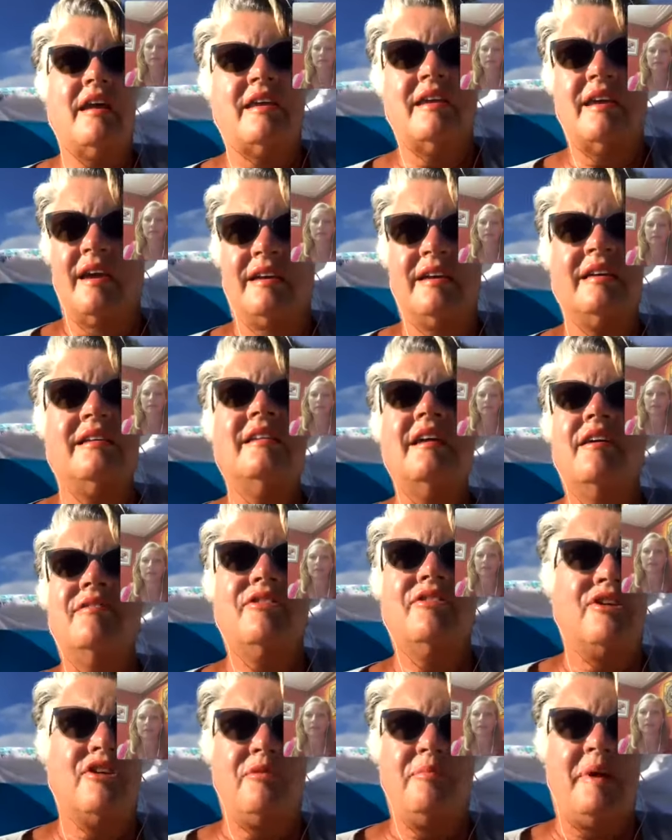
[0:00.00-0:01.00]
can never
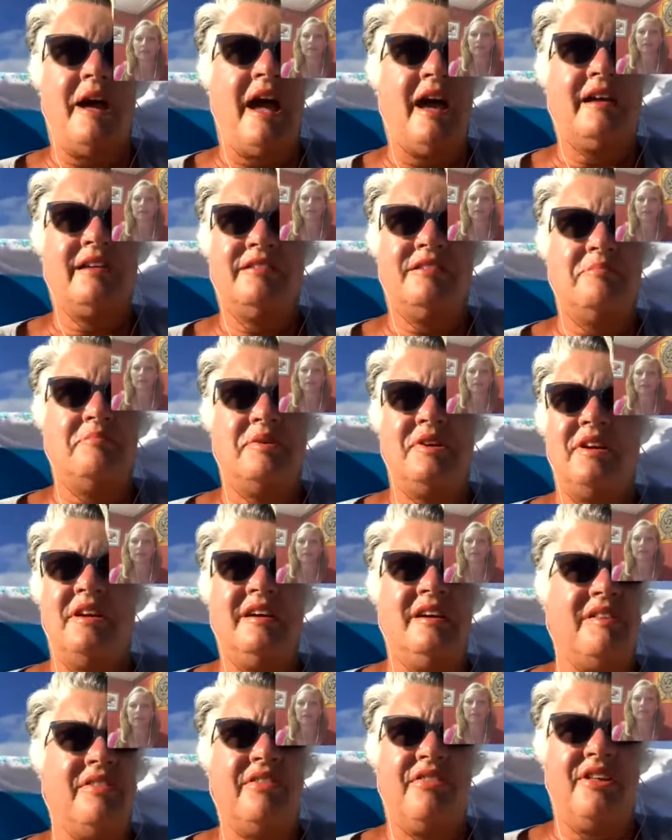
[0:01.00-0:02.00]
go back to being
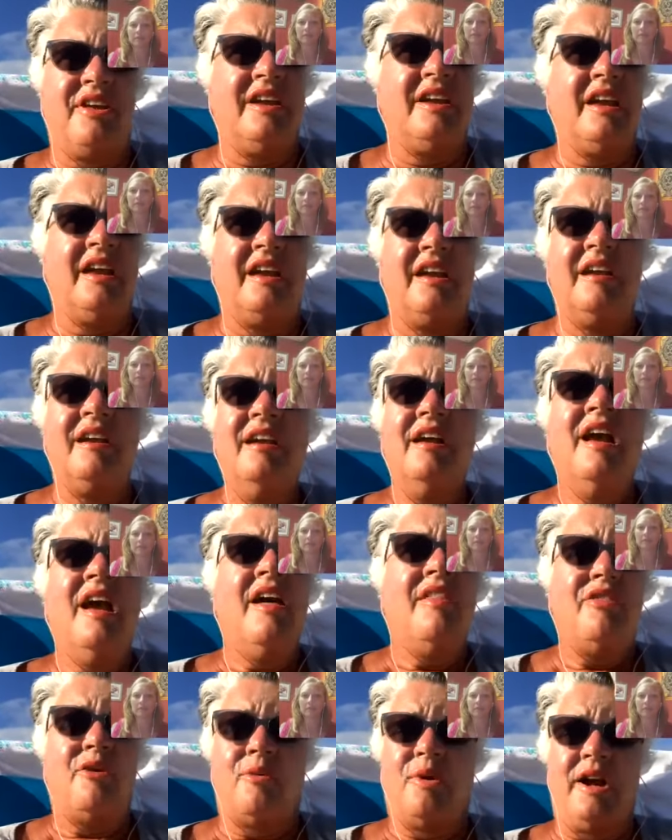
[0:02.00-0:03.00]
and thinking
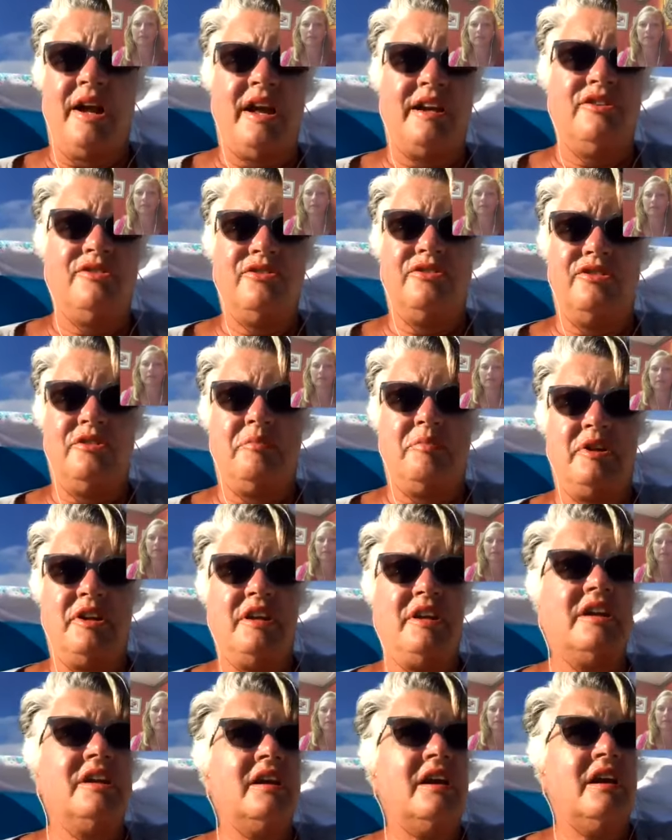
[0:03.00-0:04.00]
the way I used to
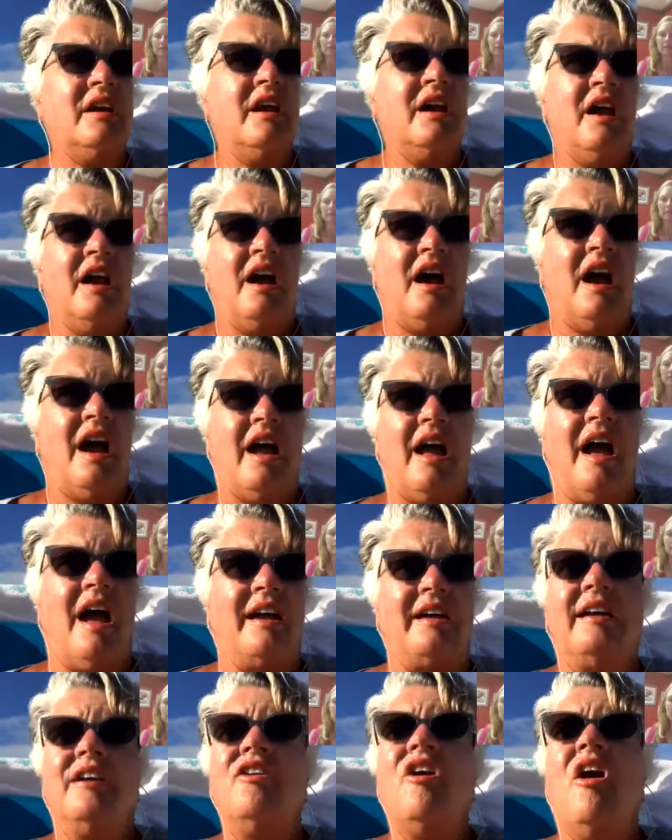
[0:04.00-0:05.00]
be. I
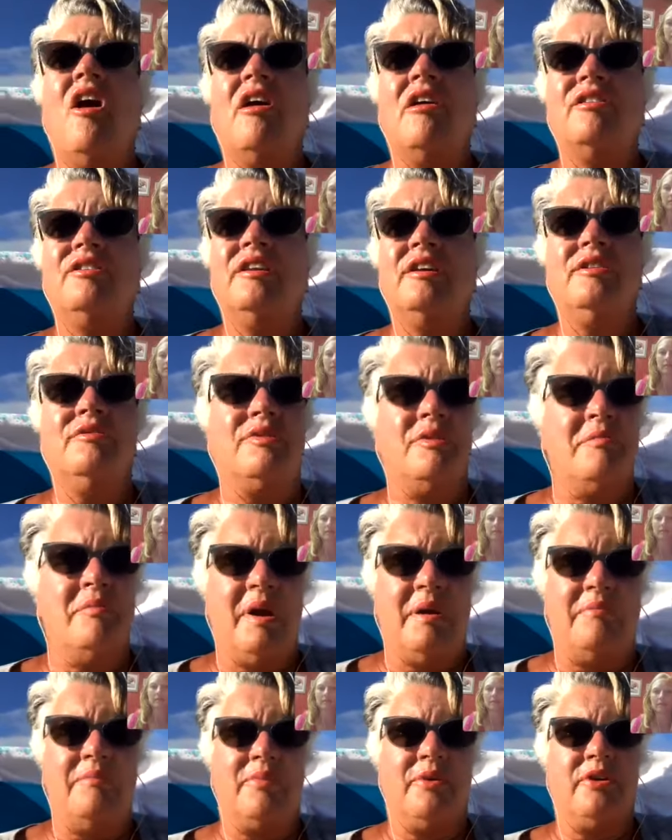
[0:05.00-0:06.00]
can hardly
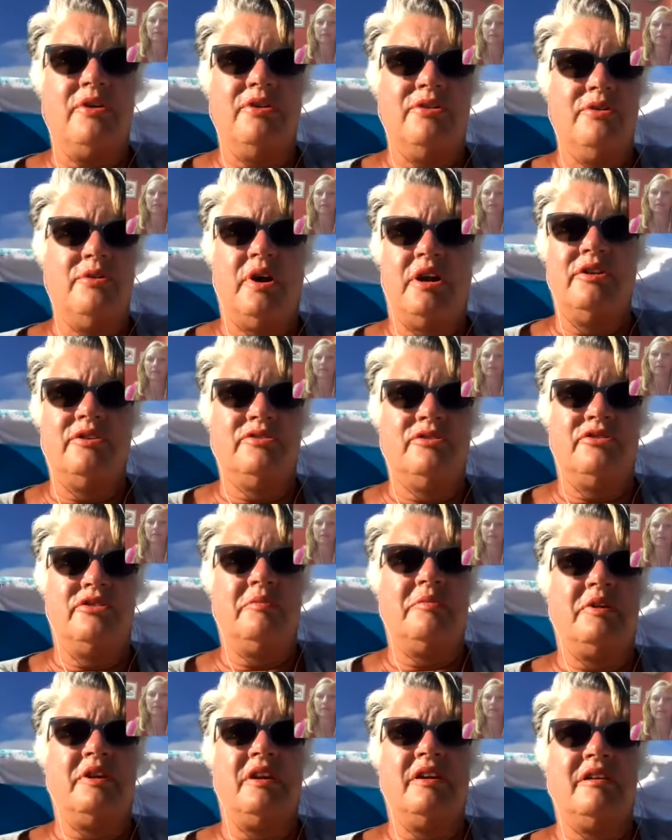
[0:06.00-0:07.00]
remember who I used to
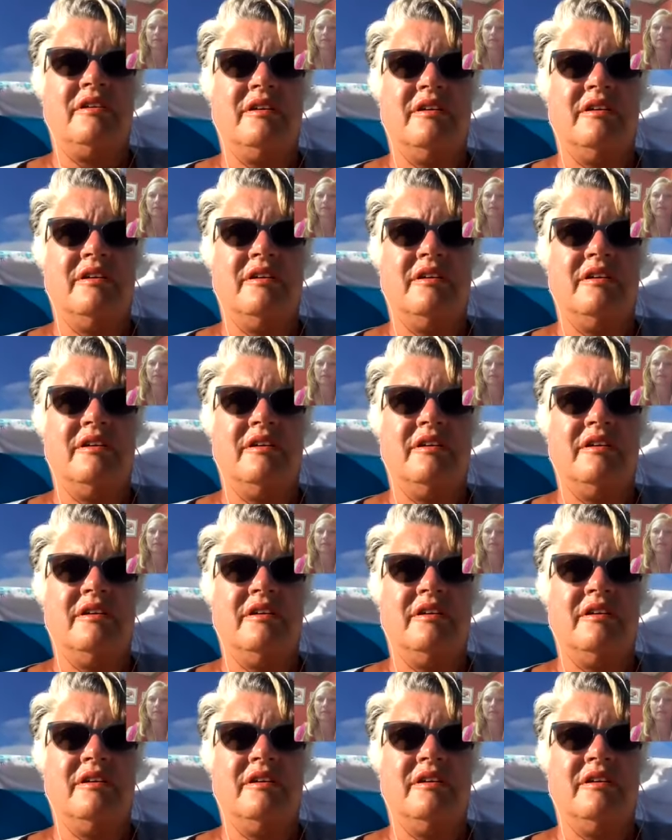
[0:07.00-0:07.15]
be,